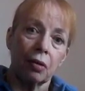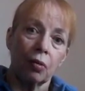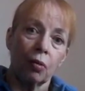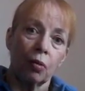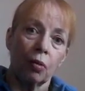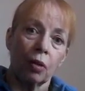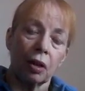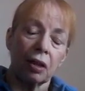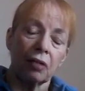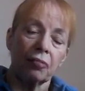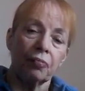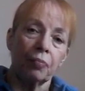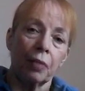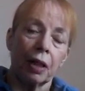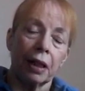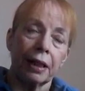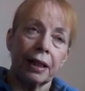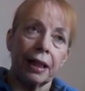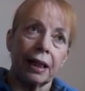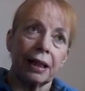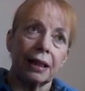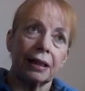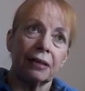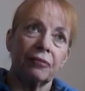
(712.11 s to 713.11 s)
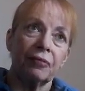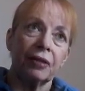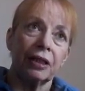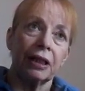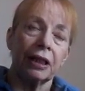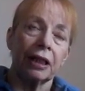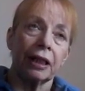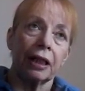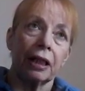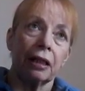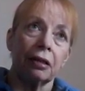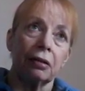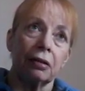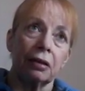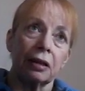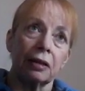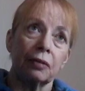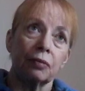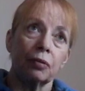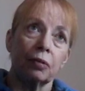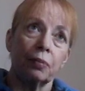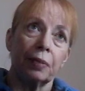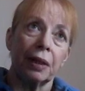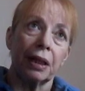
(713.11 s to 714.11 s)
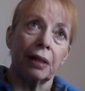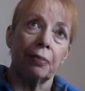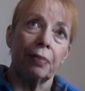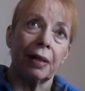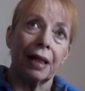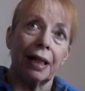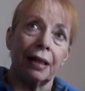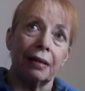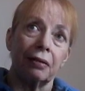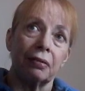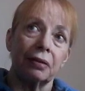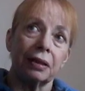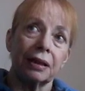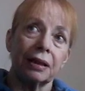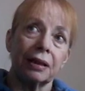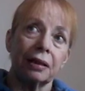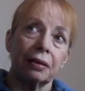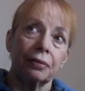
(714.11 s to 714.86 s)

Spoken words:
one of my next videos will be about.